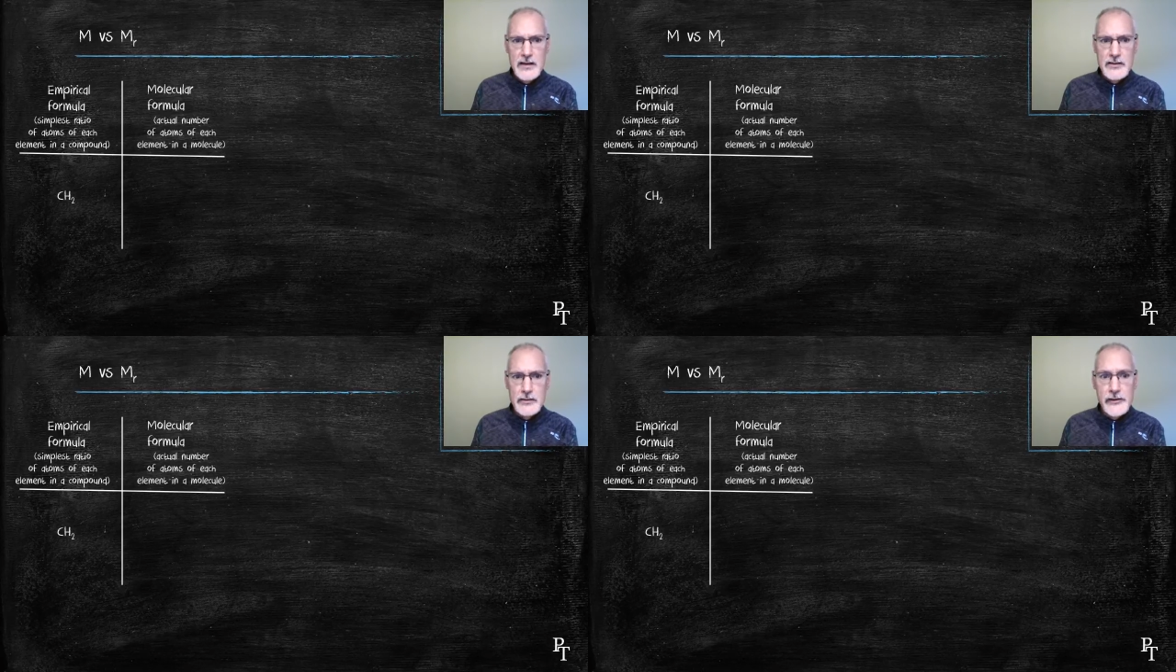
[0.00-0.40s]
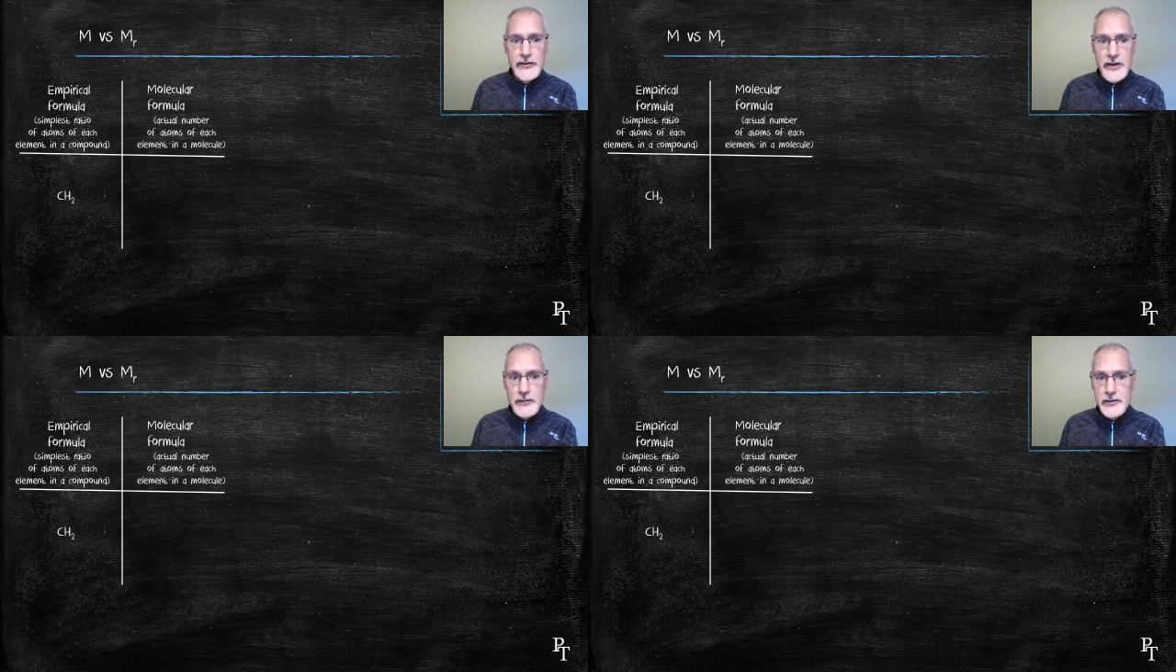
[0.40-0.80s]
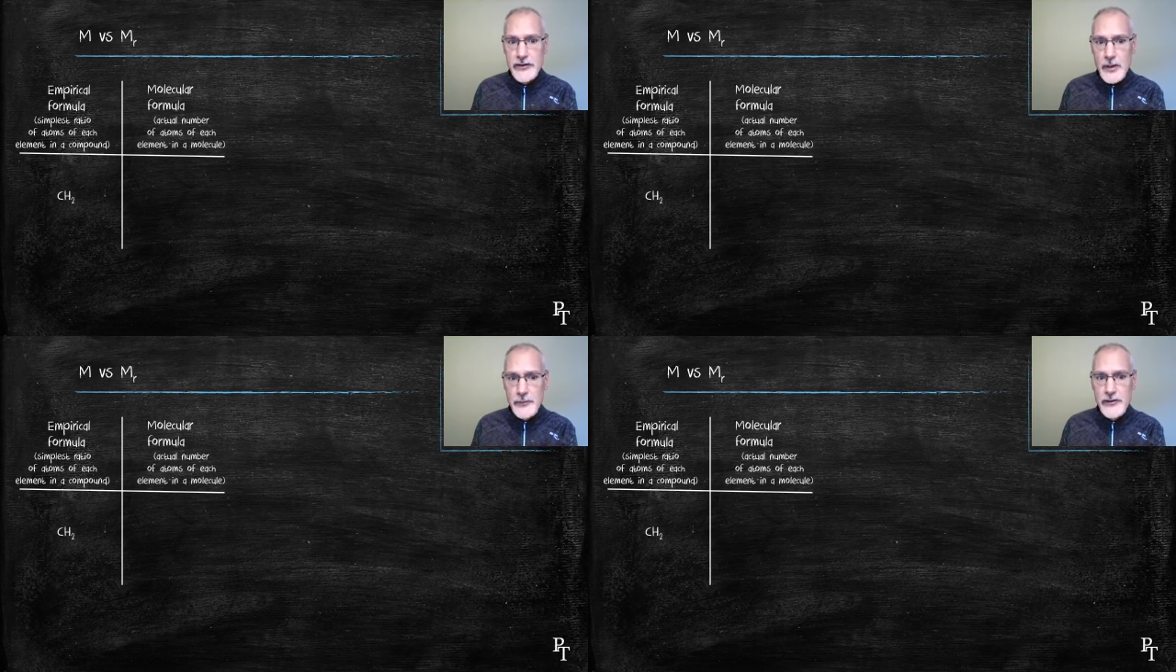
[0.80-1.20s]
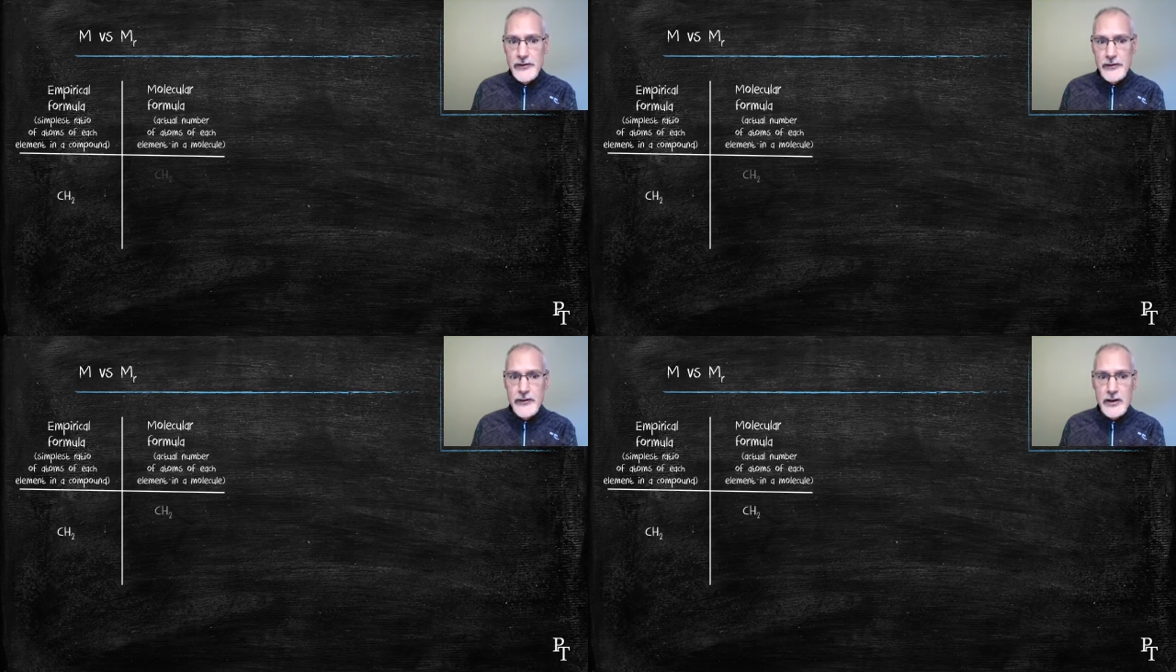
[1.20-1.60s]
There are several
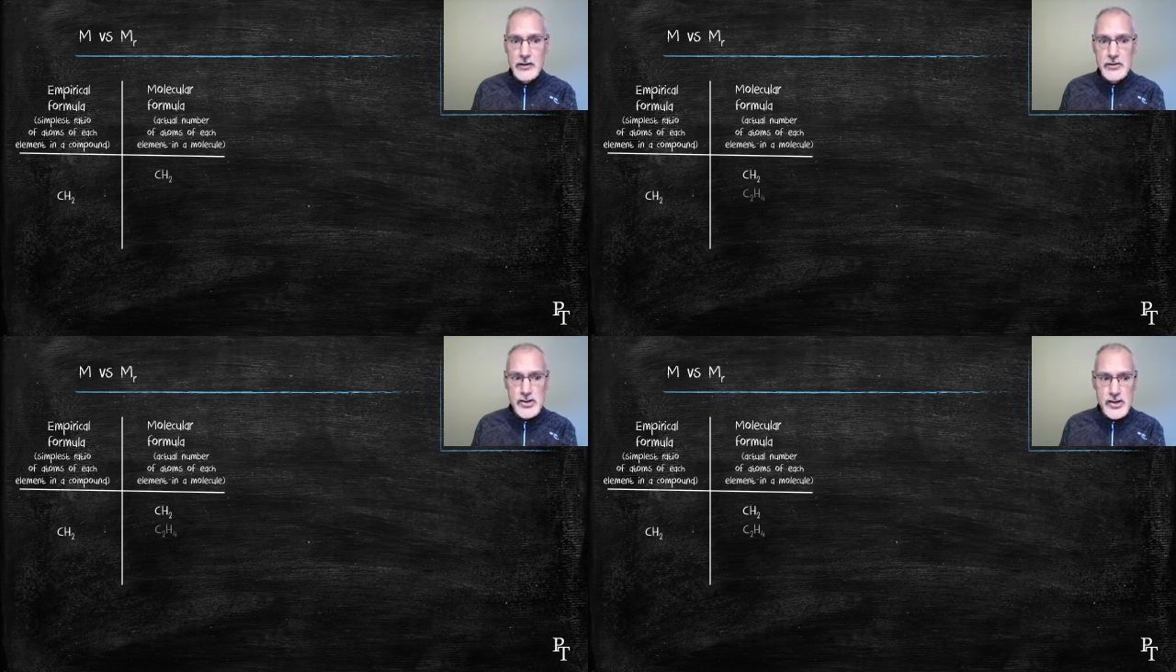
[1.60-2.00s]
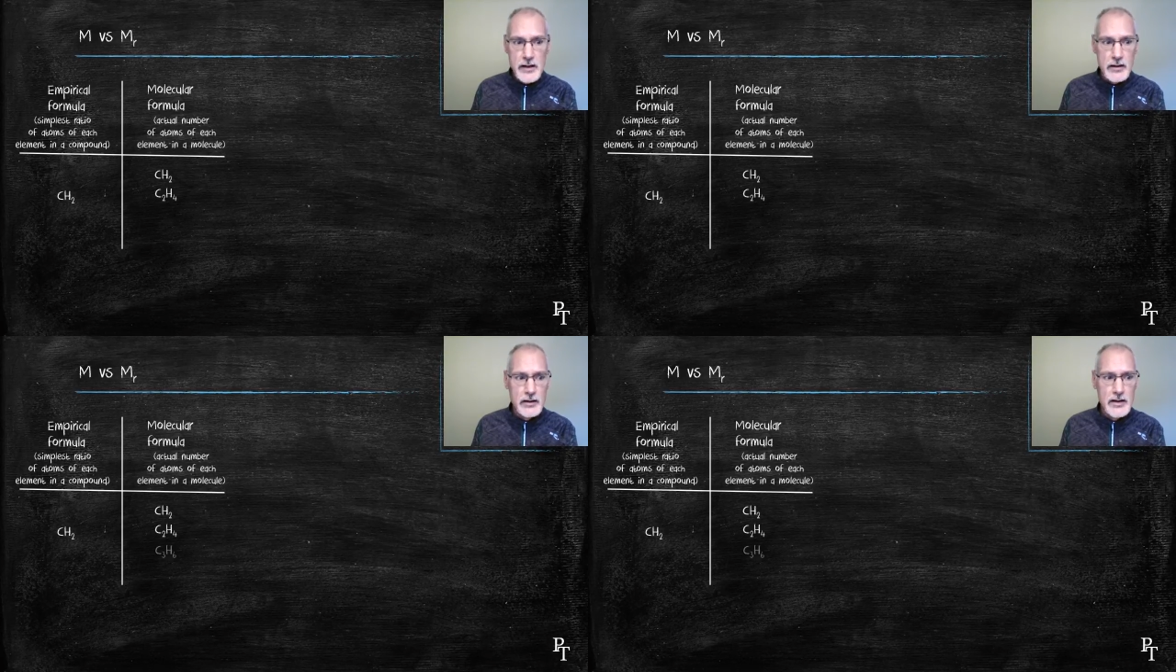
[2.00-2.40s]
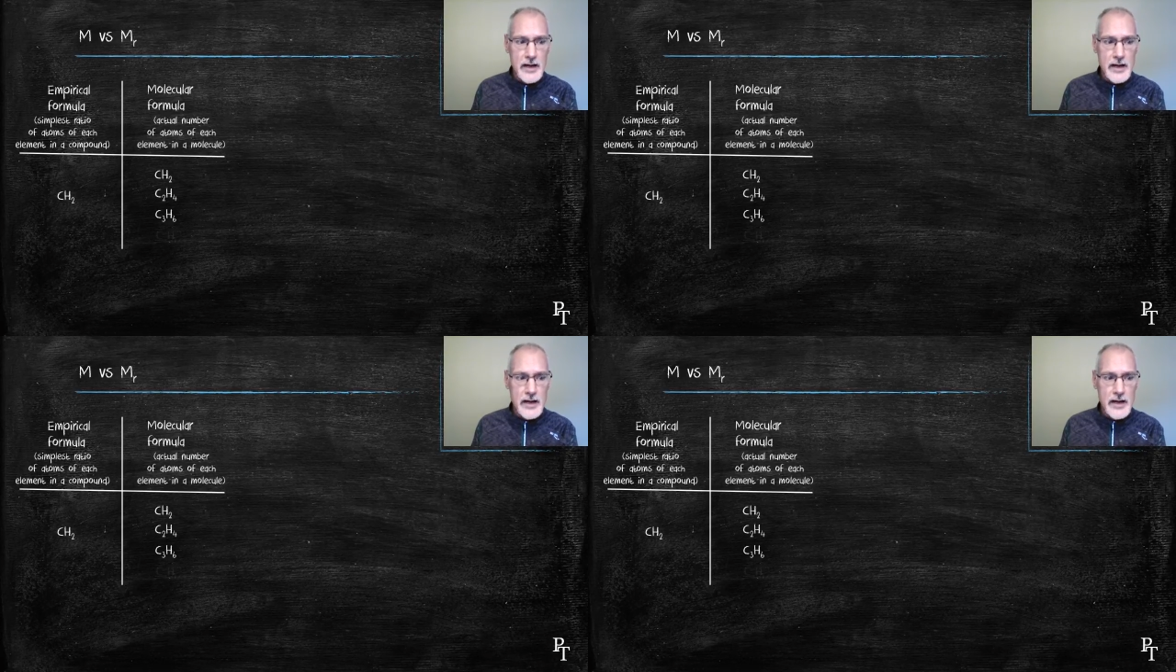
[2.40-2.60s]
substances that could share